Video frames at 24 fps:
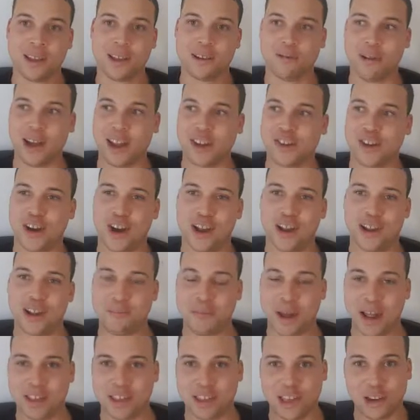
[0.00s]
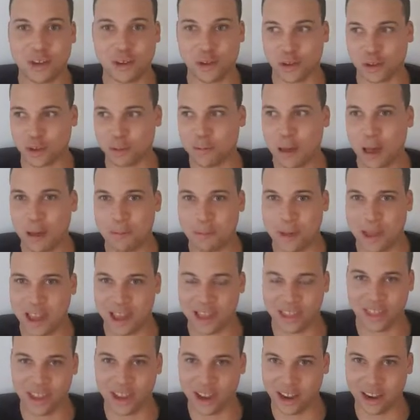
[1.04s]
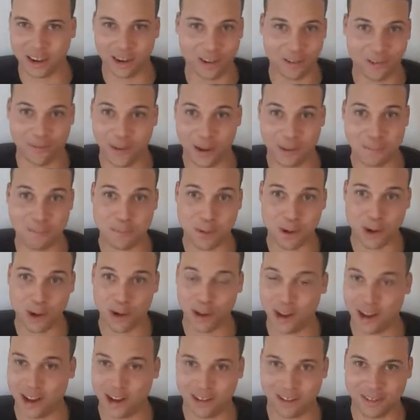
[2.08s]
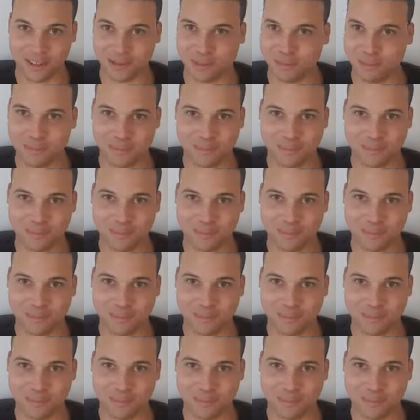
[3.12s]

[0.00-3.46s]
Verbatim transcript: where Charli basically talks about being like a fembot and